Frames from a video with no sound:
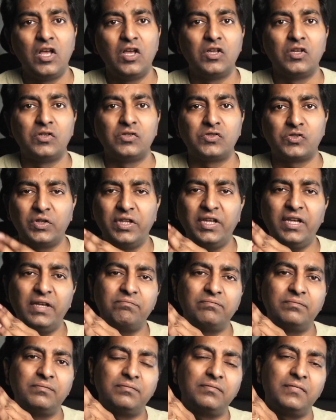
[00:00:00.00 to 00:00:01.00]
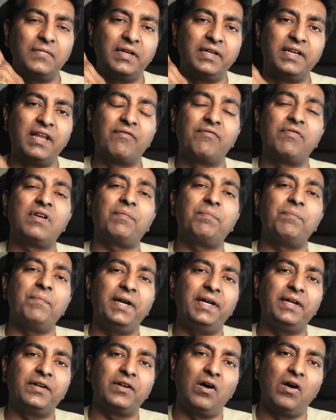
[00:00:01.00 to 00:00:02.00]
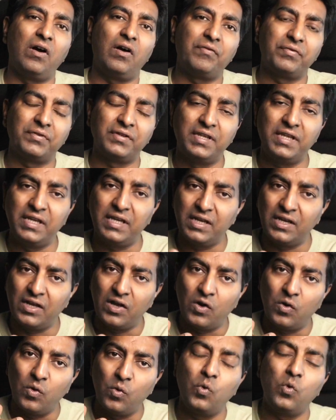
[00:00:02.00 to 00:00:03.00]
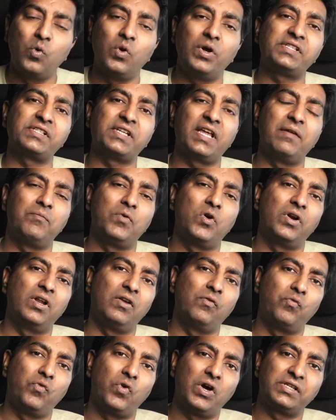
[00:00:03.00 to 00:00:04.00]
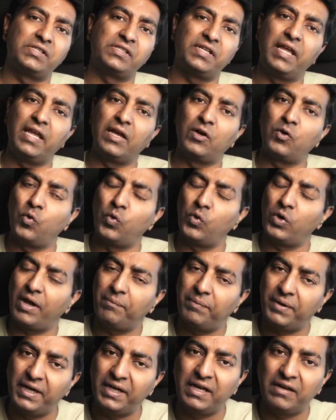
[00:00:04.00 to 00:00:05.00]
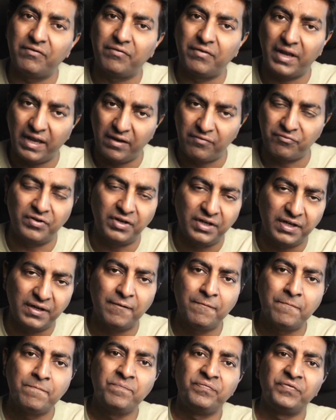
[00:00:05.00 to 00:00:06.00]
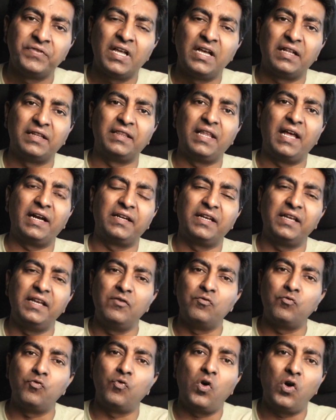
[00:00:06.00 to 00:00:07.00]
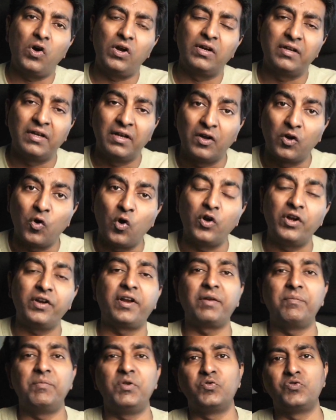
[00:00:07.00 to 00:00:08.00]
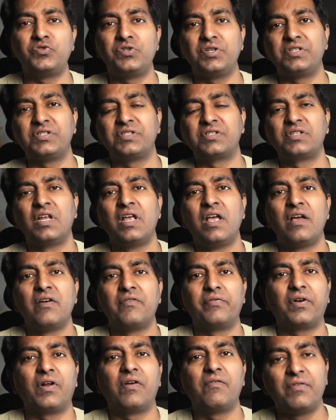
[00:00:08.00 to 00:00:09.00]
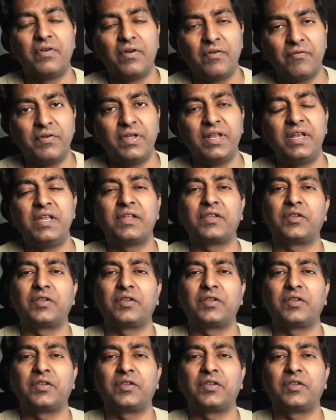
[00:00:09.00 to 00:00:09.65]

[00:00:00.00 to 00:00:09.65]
So the development of the OSI model was a collaborative effort that involved contributions from various